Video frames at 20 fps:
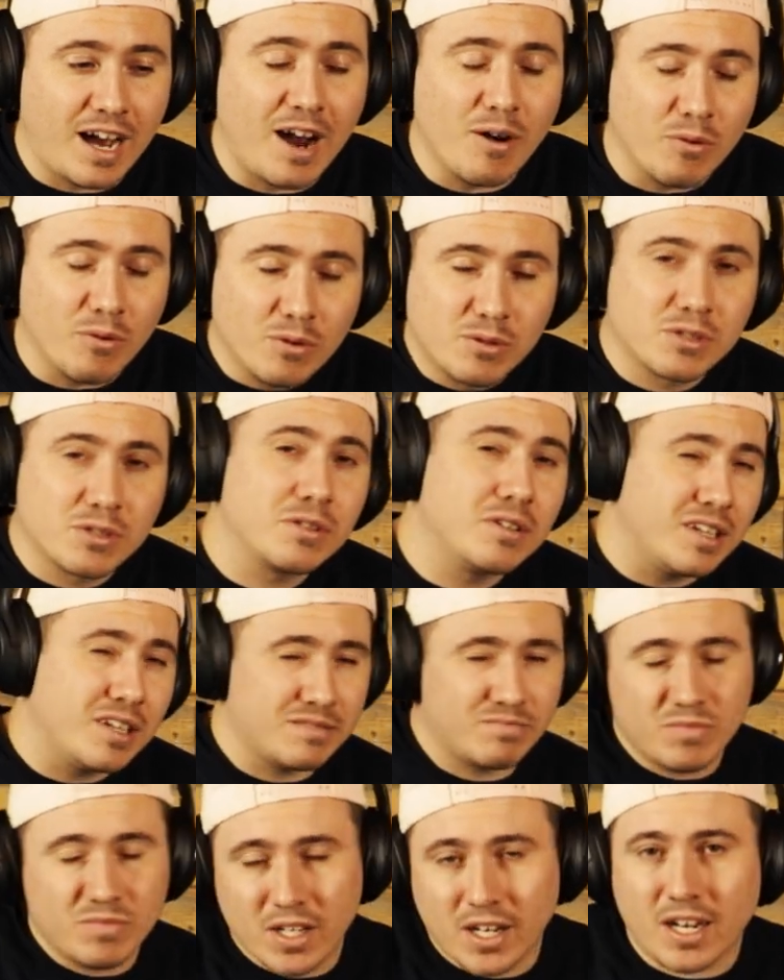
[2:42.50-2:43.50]
I will,
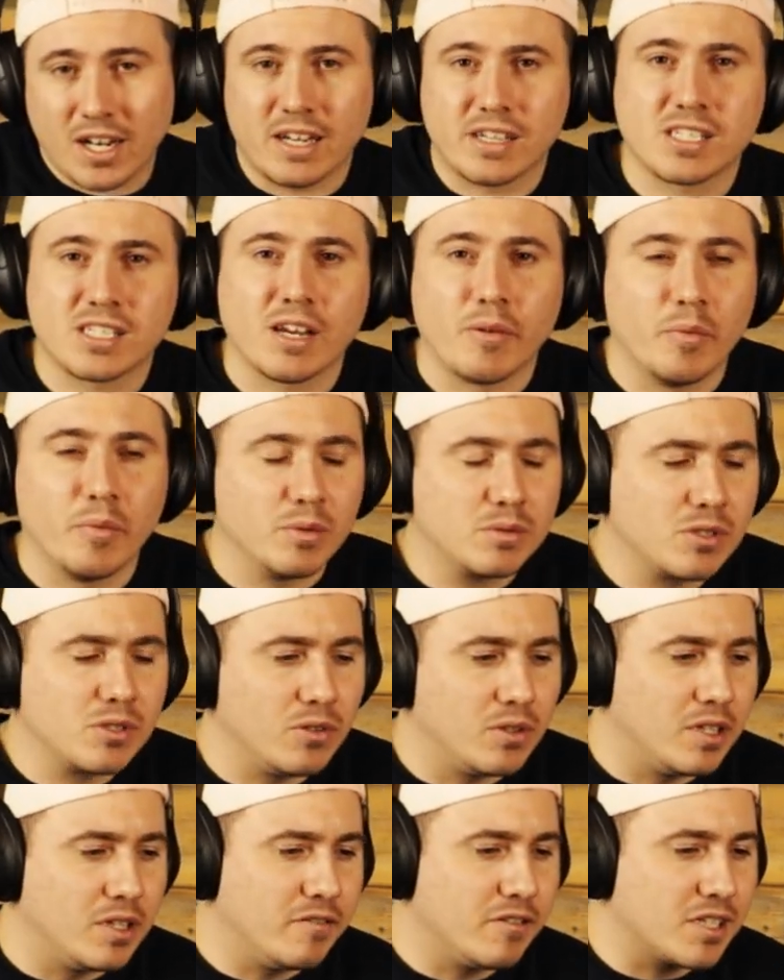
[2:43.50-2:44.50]
like I say, we'll
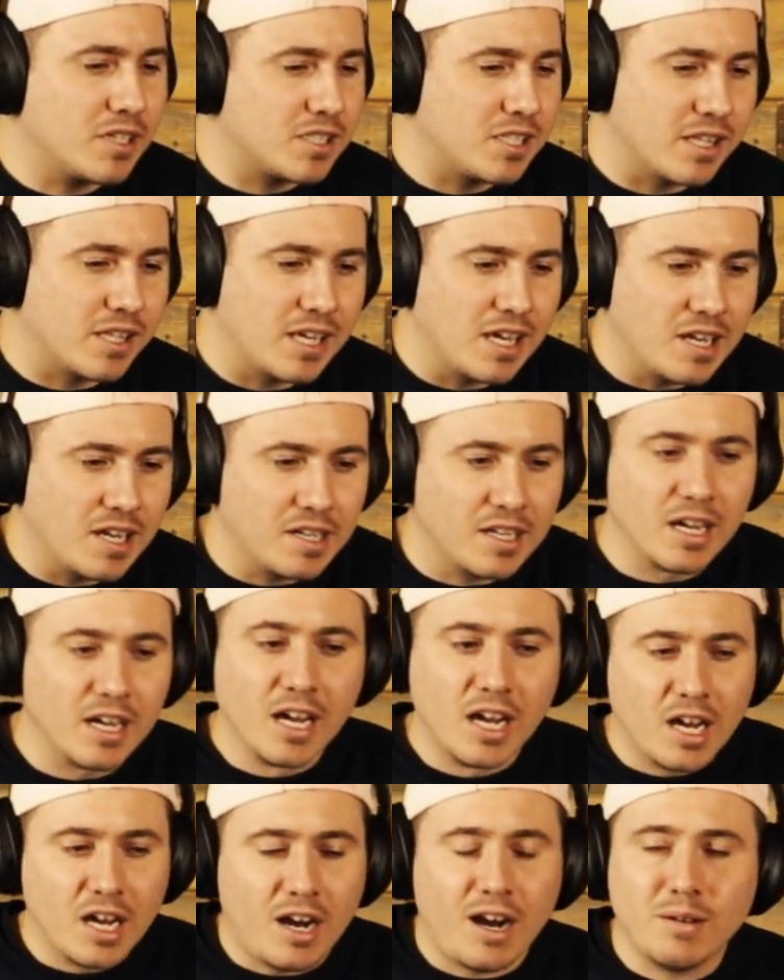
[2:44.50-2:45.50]
talk lyrics at the end.
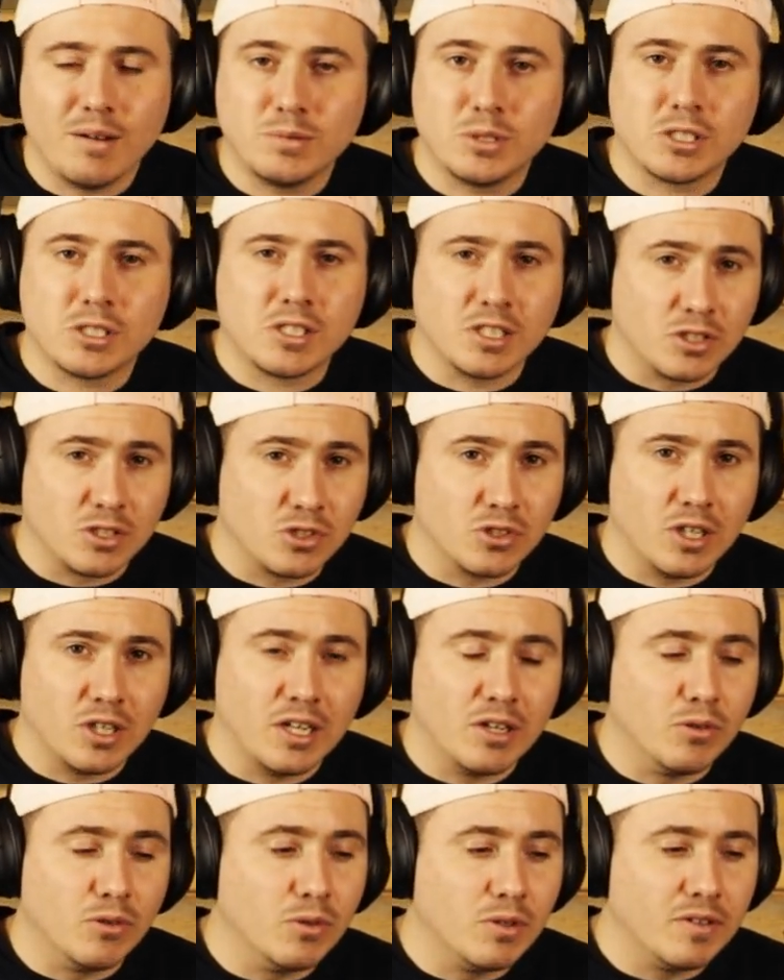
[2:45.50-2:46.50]
I'm just
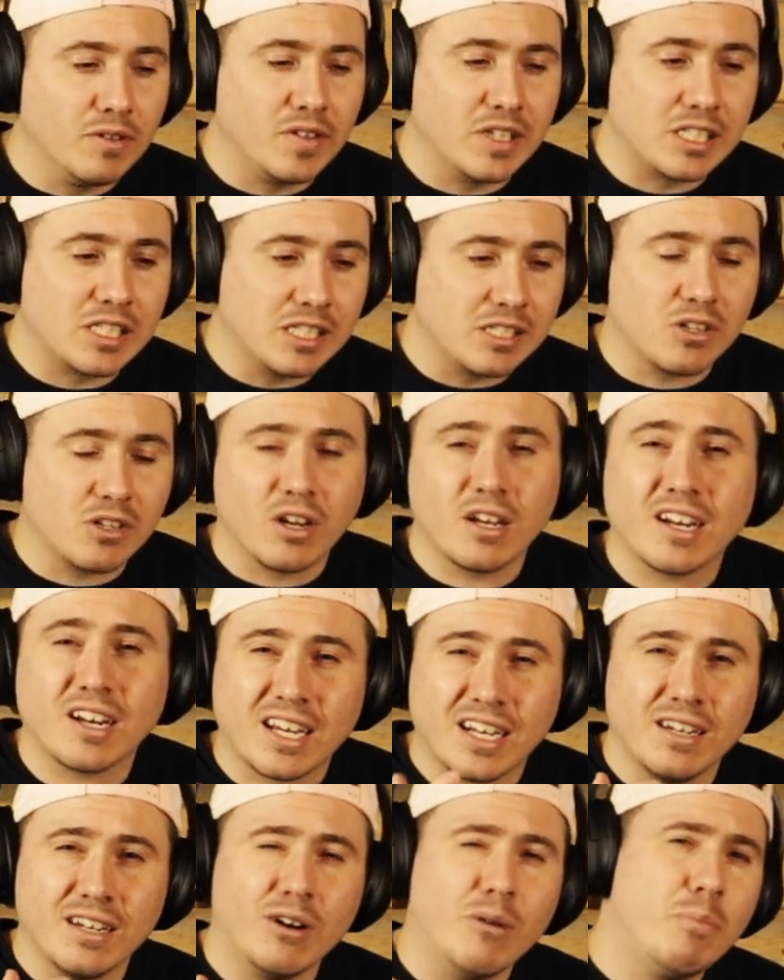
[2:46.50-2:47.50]
enjoying all of this. It's got like
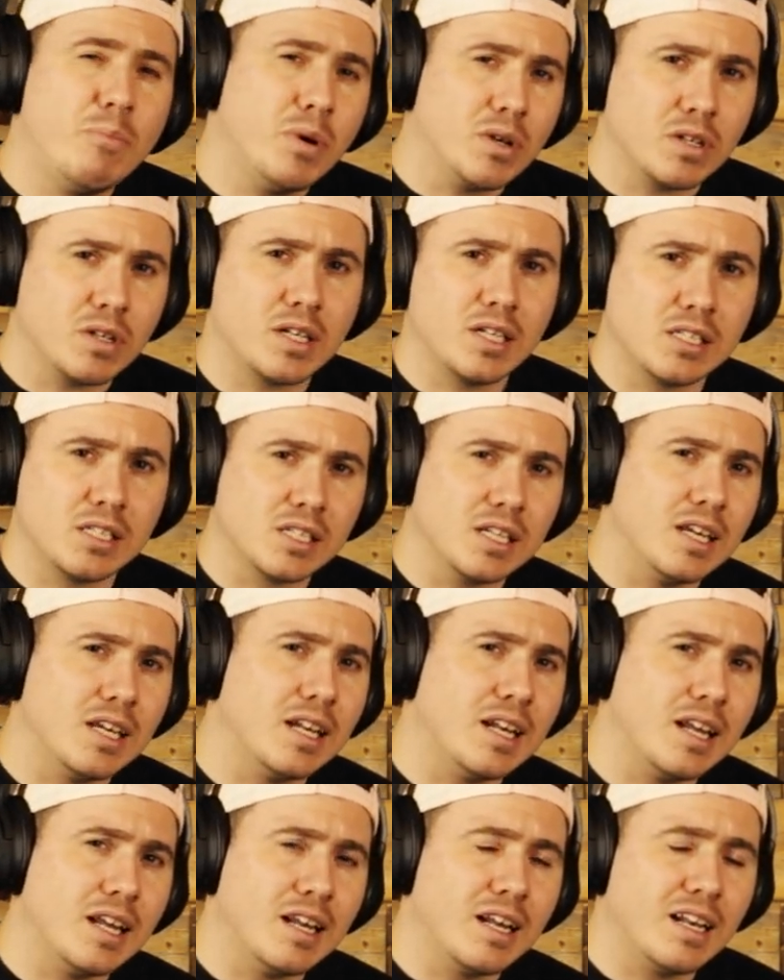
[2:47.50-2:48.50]
a little punkish
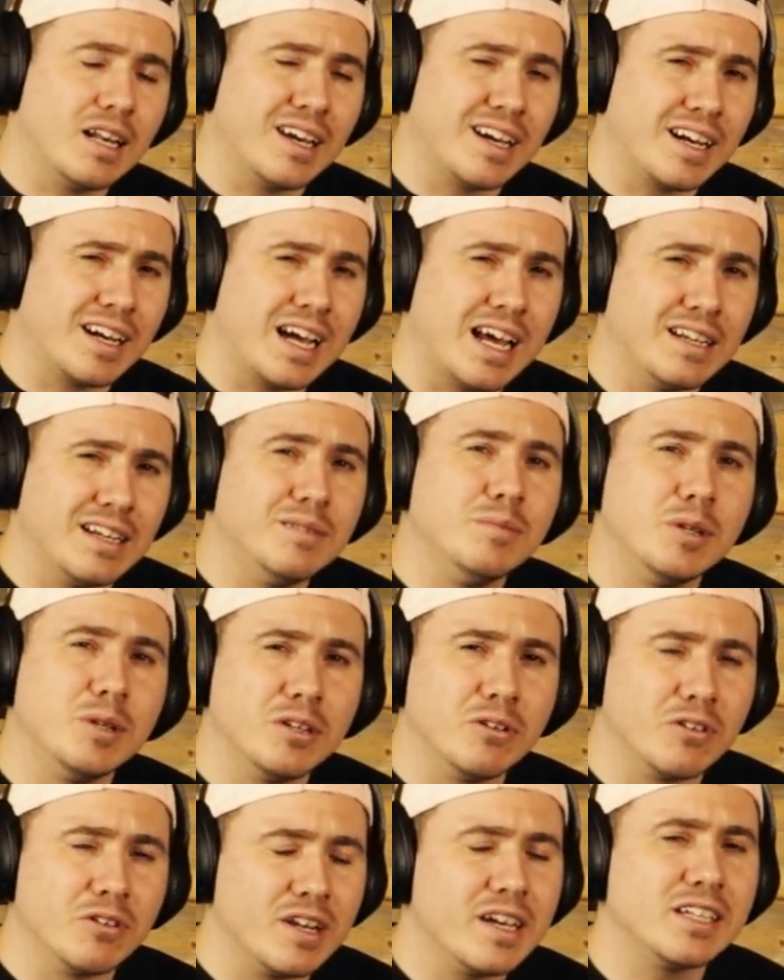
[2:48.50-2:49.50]
little like
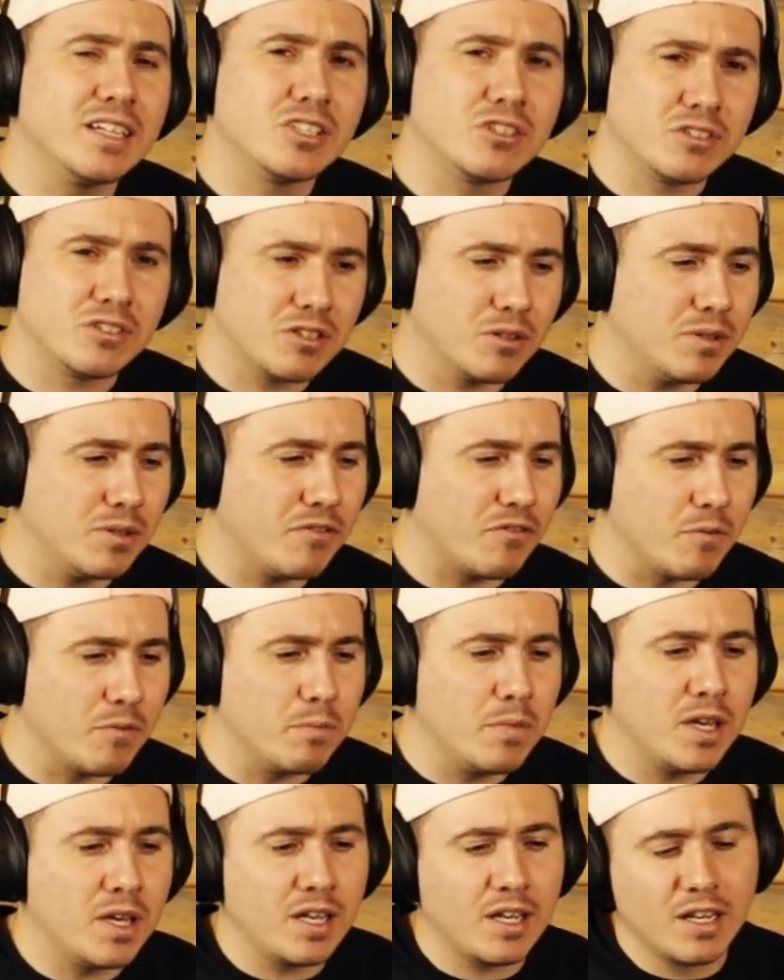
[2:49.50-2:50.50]
element or nature to it for
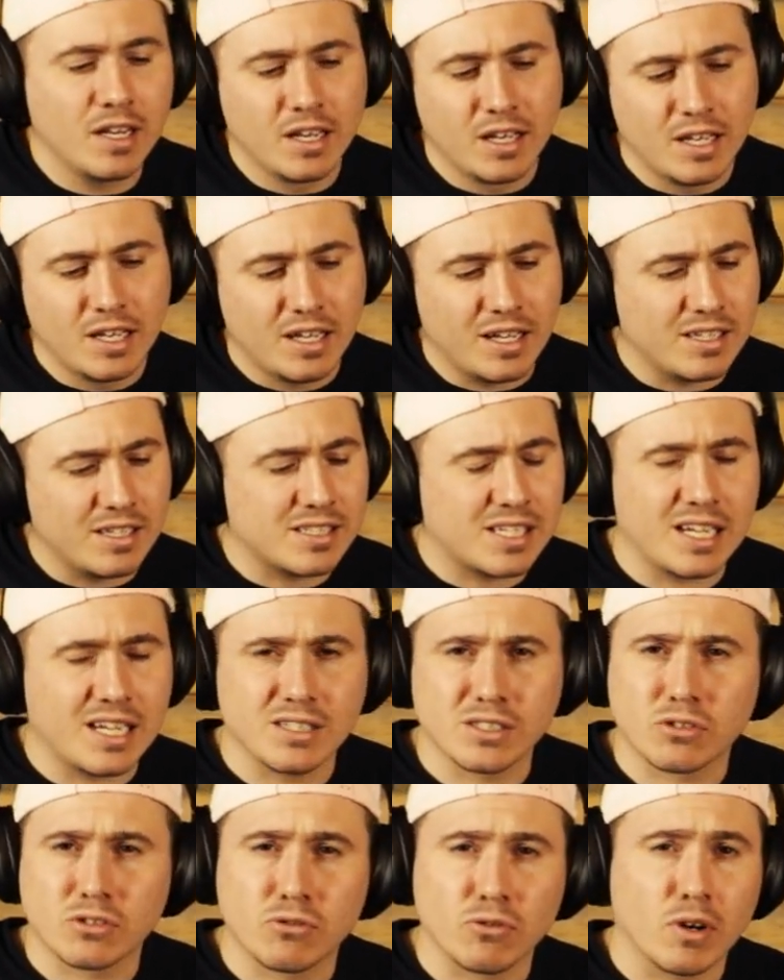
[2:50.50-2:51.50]
me. It
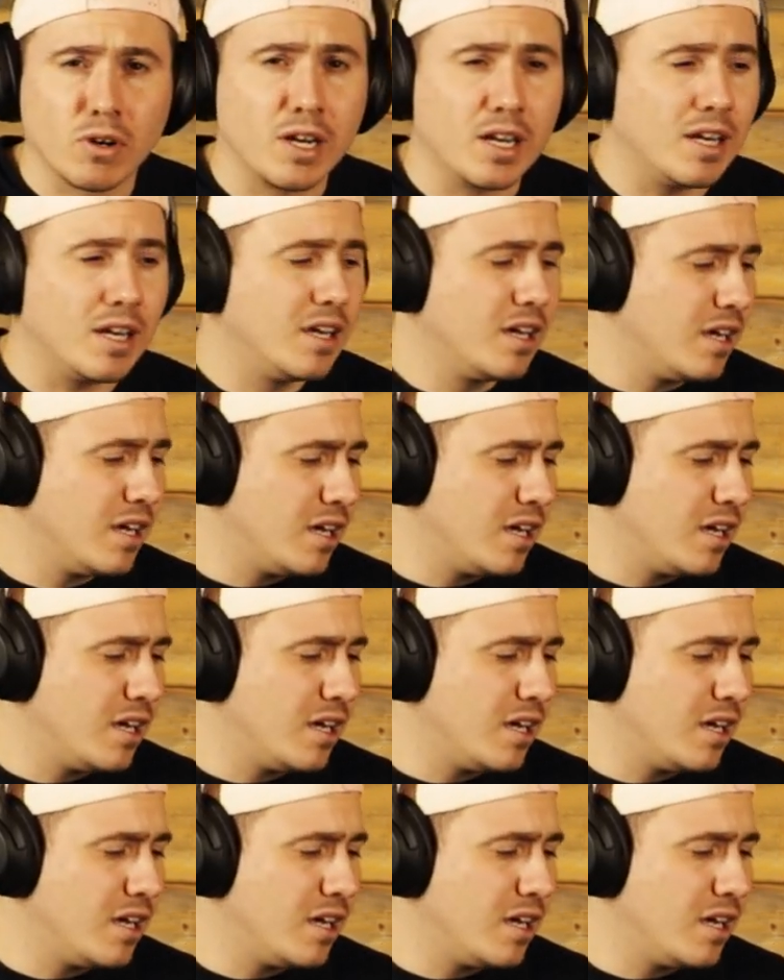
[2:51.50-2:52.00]
sounds great.